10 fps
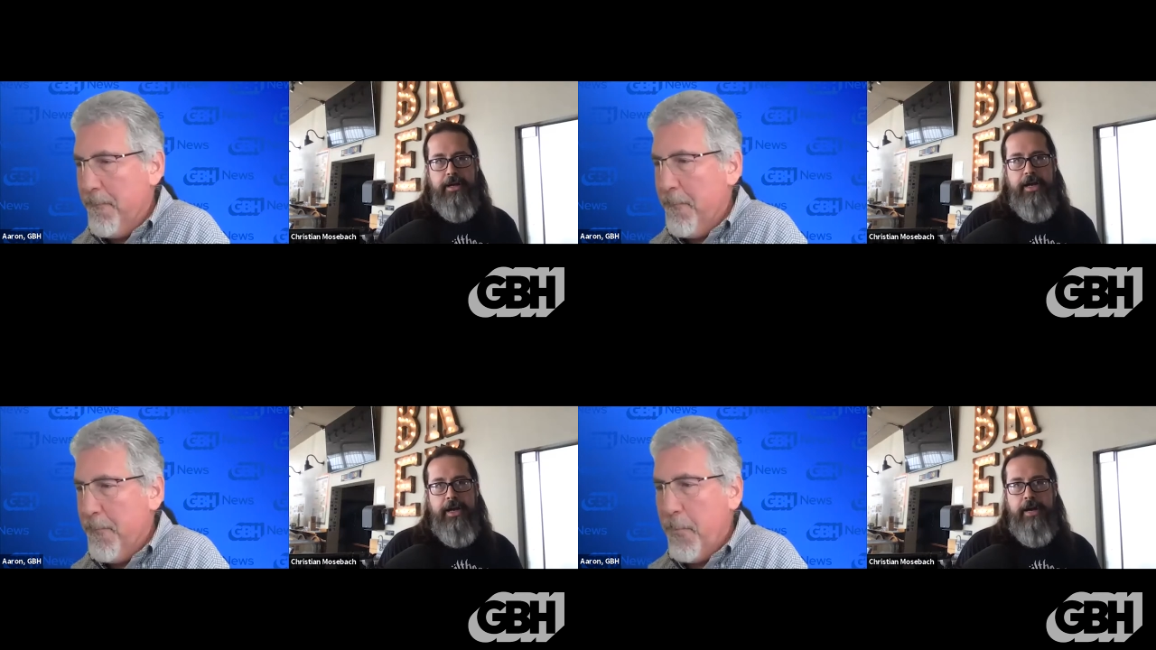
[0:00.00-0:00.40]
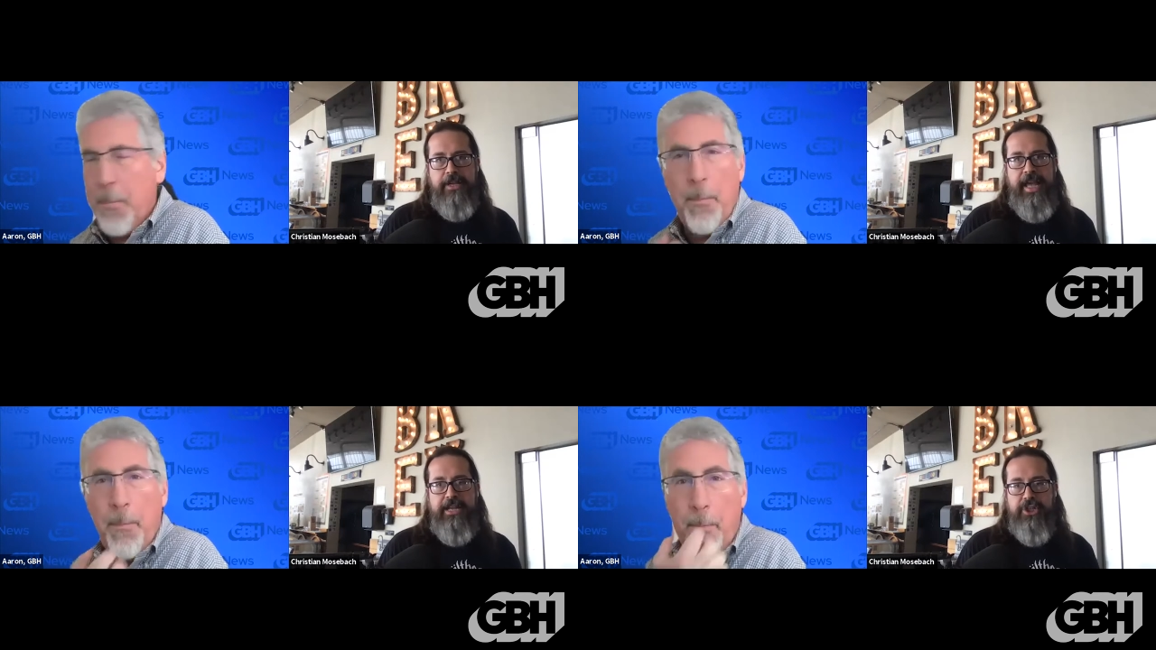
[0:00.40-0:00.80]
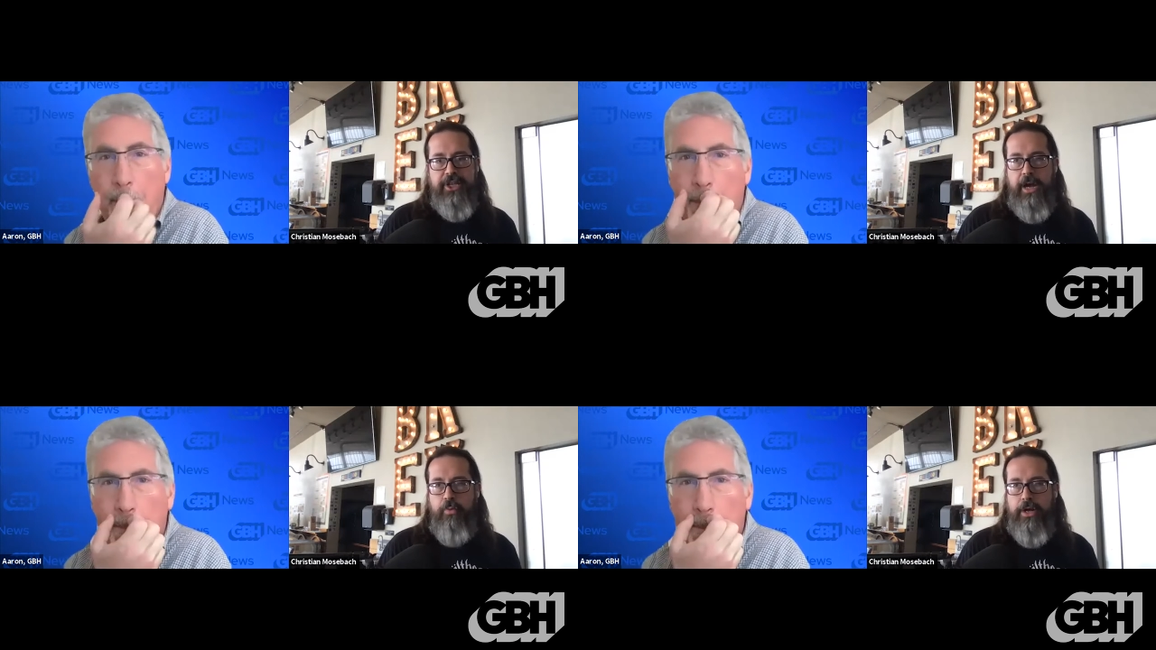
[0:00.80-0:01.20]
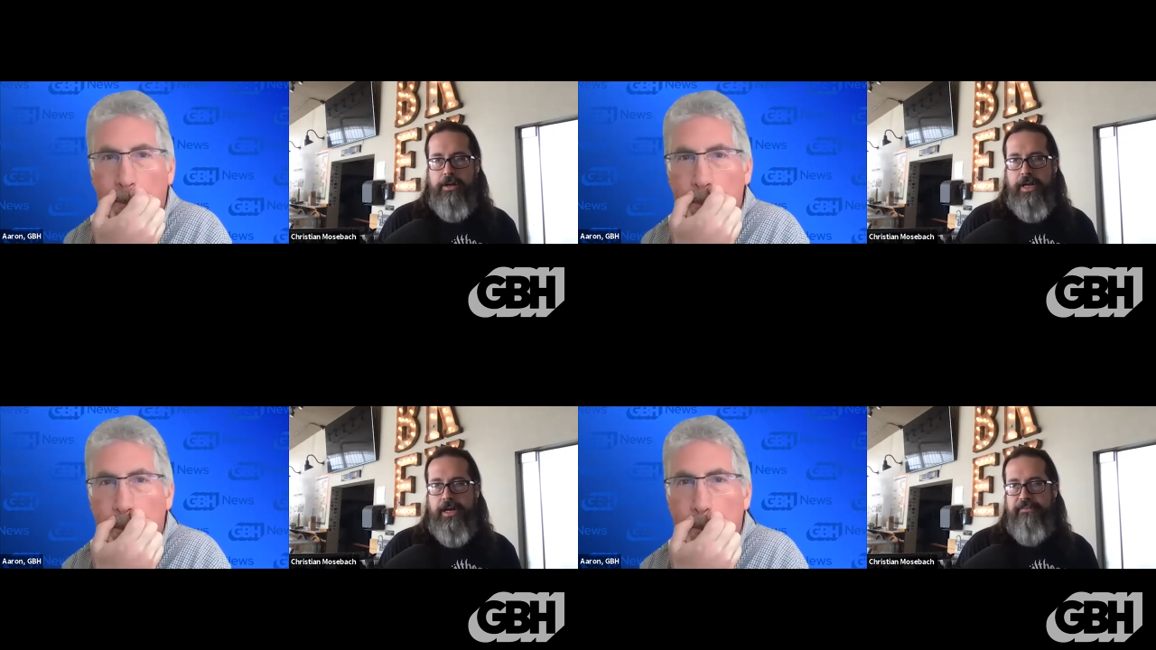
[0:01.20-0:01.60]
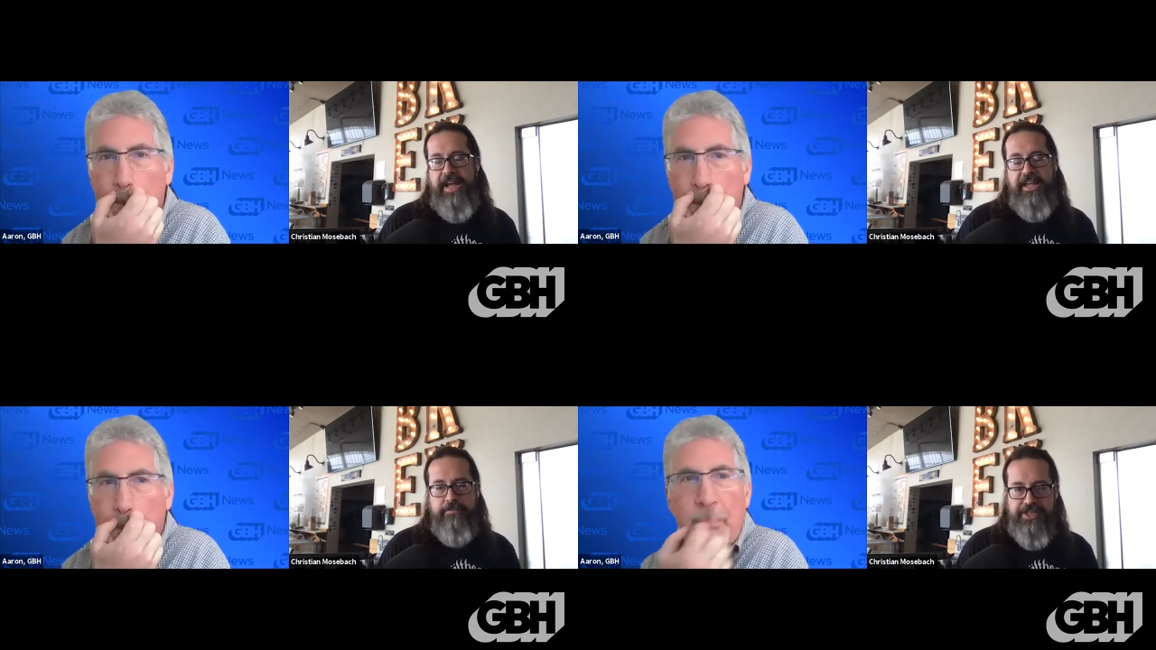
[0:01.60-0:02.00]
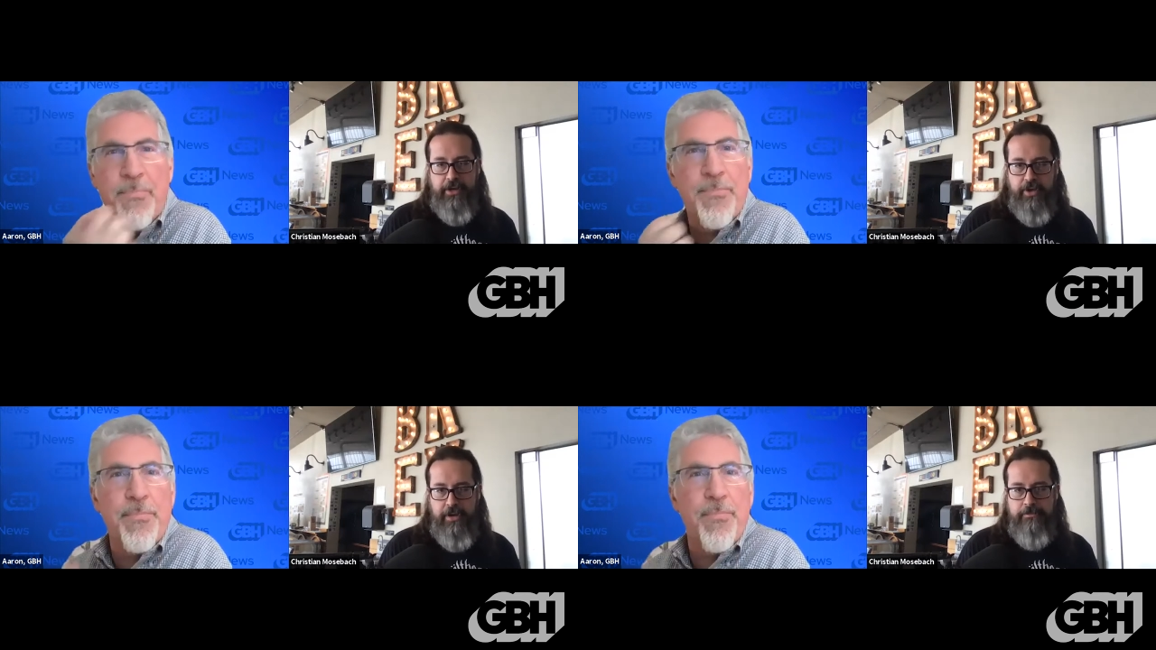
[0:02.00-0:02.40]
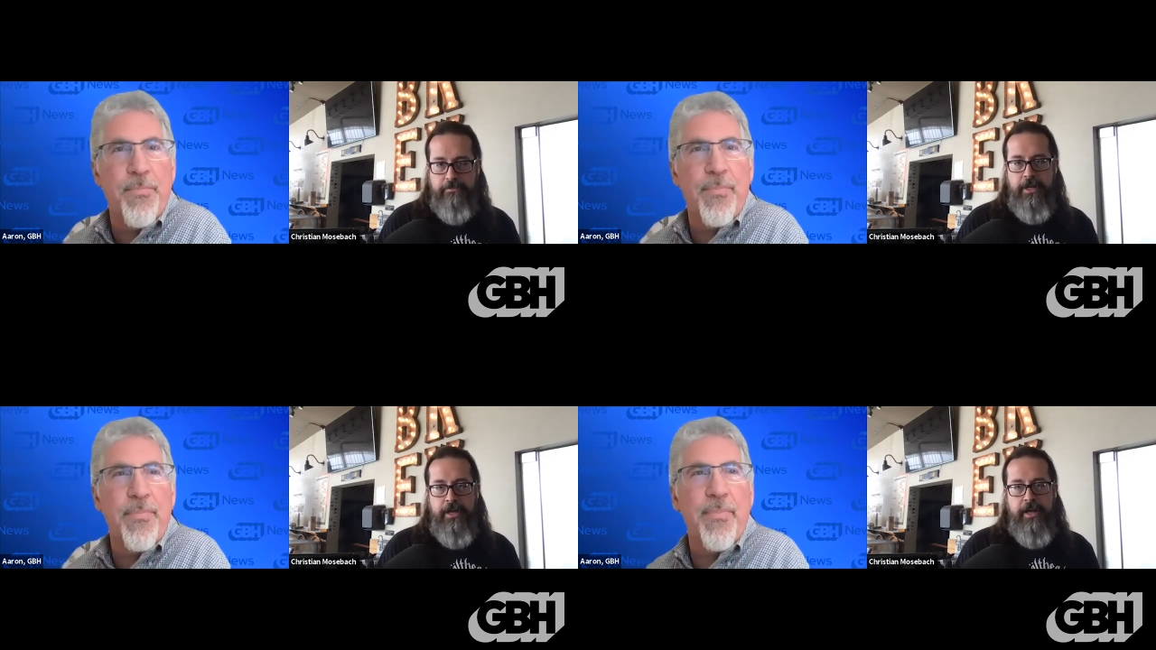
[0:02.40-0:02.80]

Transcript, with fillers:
Speaker 1: but um, occasionally I would uh, vacuum seal them